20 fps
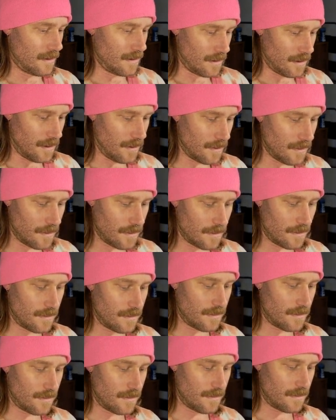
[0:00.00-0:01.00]
Oh,
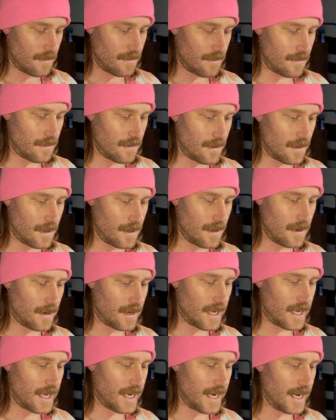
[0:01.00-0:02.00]

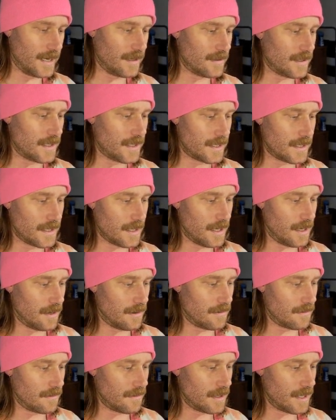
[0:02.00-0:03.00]
okay, so
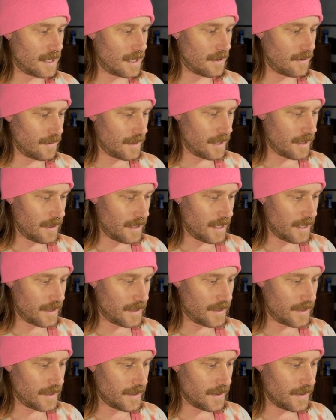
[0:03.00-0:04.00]
now we are
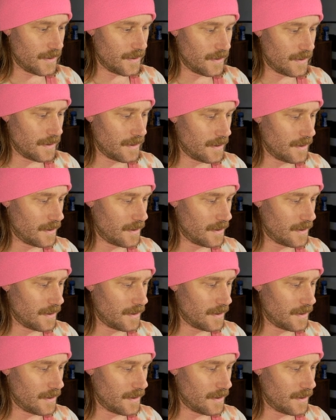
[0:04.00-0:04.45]
into